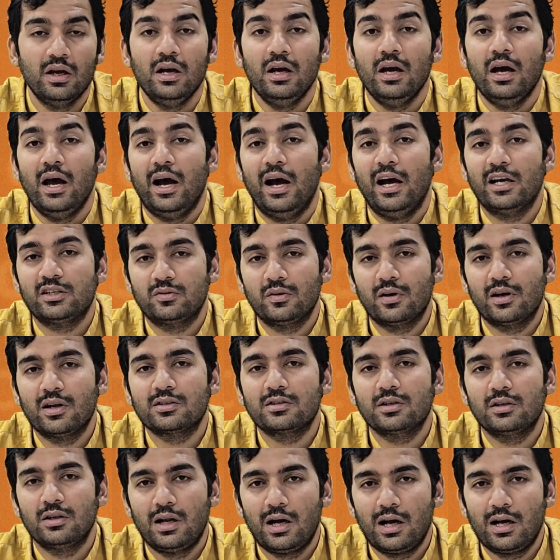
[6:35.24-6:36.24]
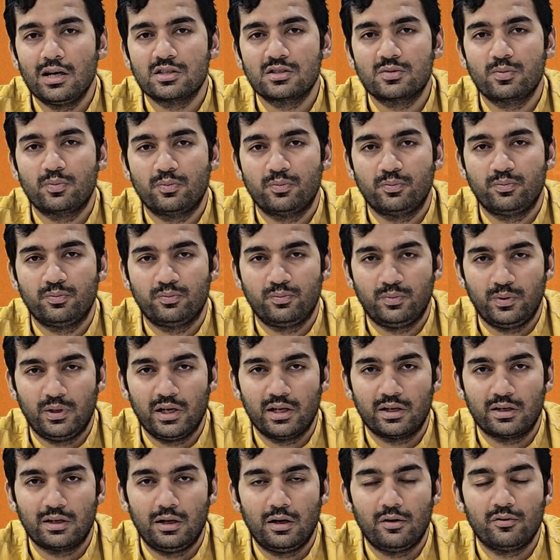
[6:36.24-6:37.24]
As far as the last
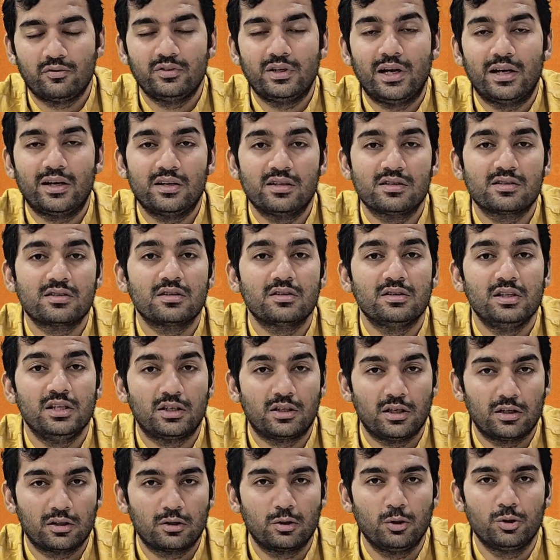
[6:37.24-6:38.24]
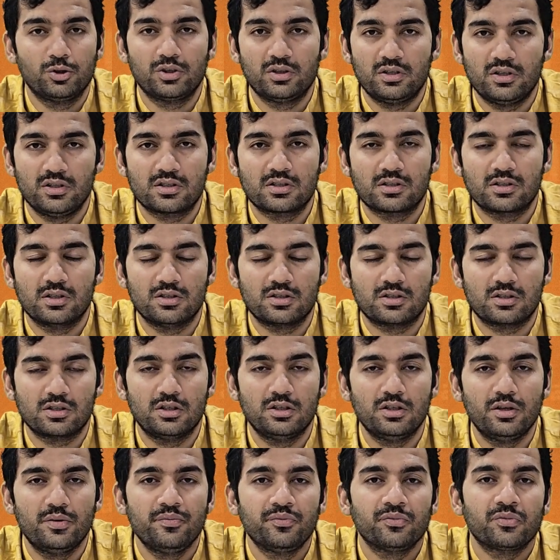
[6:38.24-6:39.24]
paragraph, that is the conclusion, is
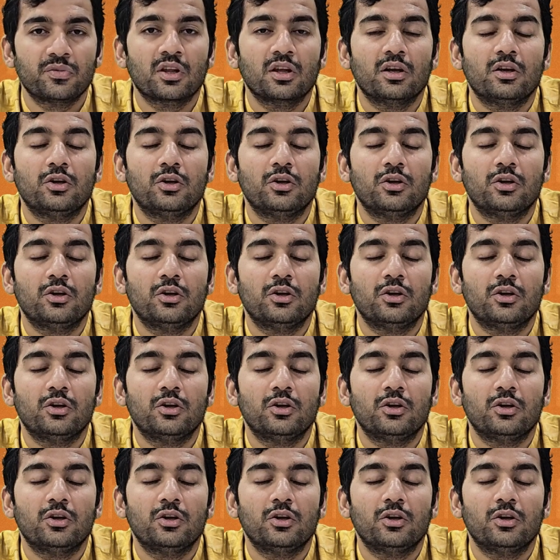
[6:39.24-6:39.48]
concerned,